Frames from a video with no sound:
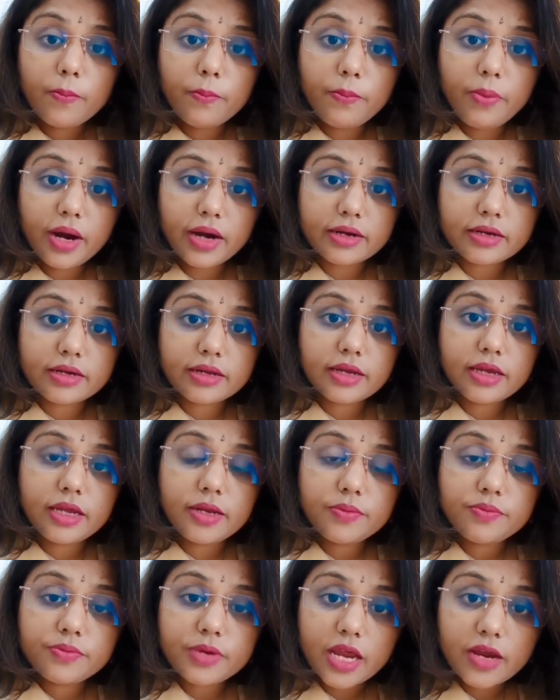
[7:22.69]
But
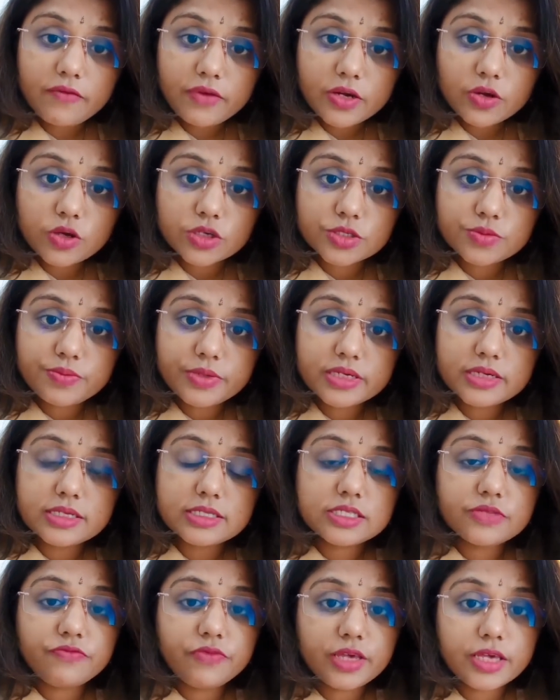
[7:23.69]
in private
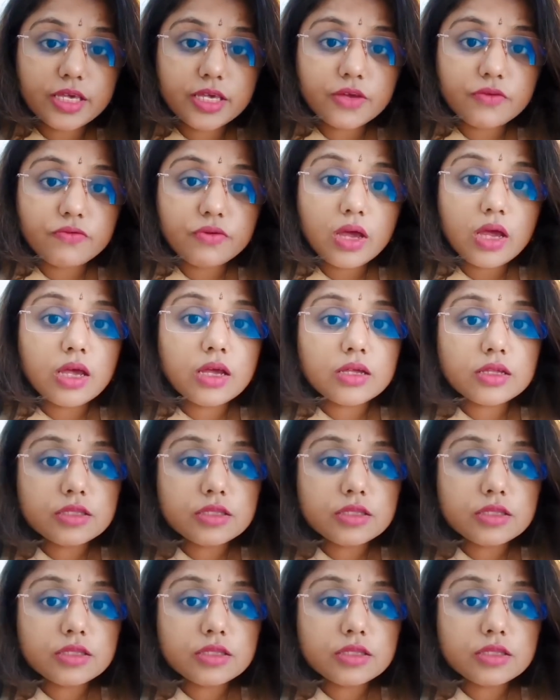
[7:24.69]
hospitals, we give